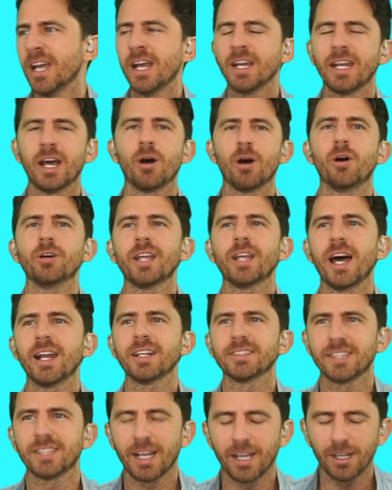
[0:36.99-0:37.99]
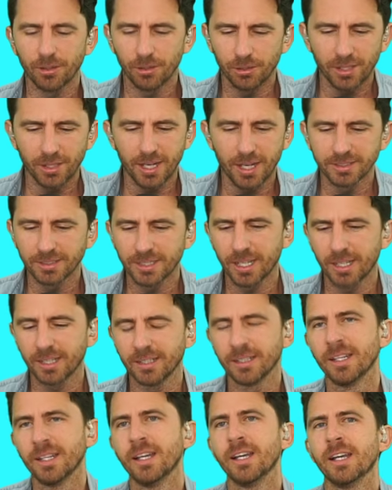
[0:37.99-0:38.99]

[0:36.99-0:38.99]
Now, hold on a second. Hold on a second.